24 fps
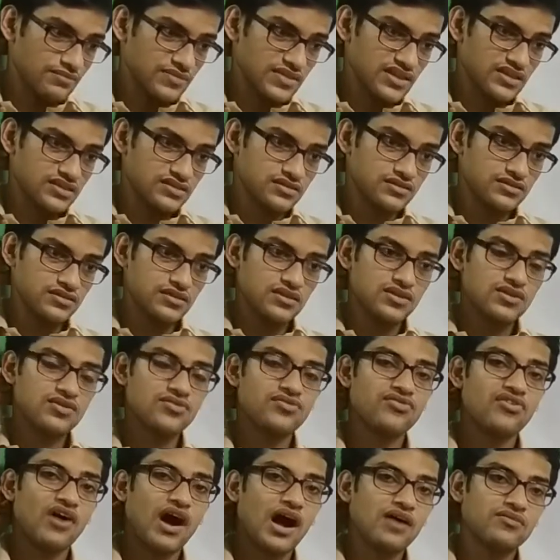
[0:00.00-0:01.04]
This
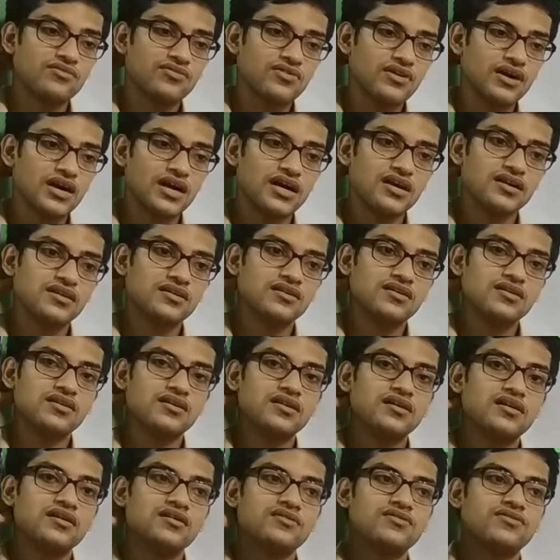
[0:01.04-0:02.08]
firmware
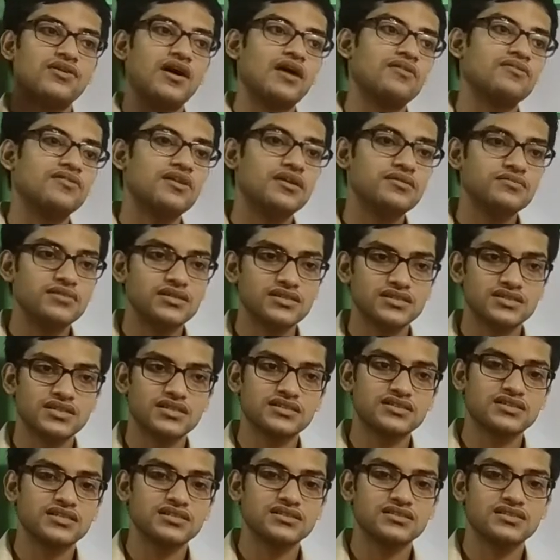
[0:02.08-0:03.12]
means the
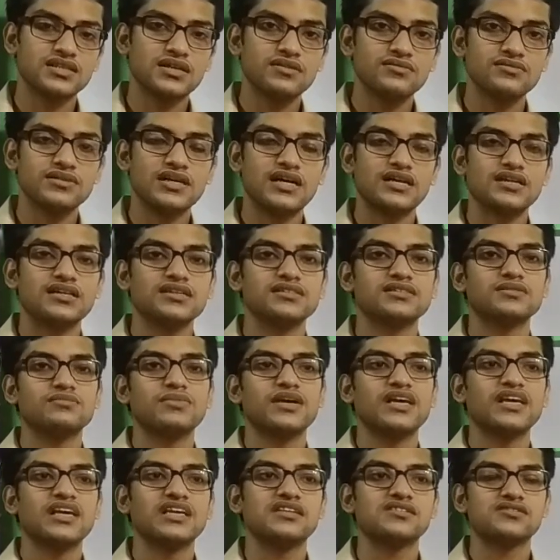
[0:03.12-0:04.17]
system that is
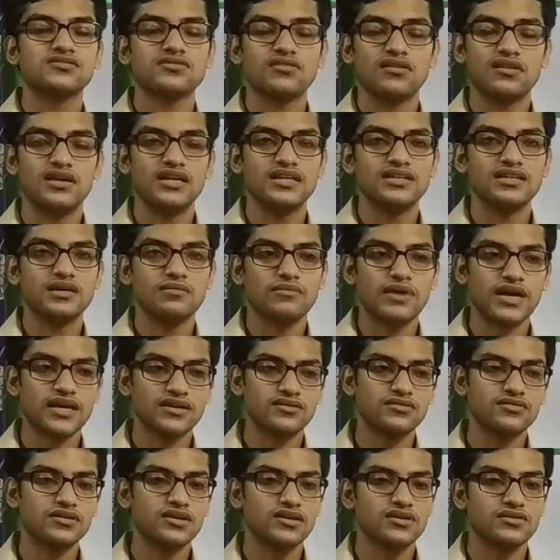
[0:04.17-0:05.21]
being installed in the
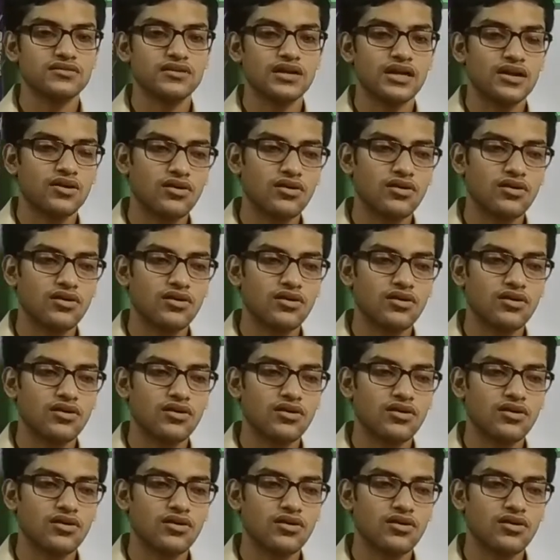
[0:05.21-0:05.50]
microcontroller.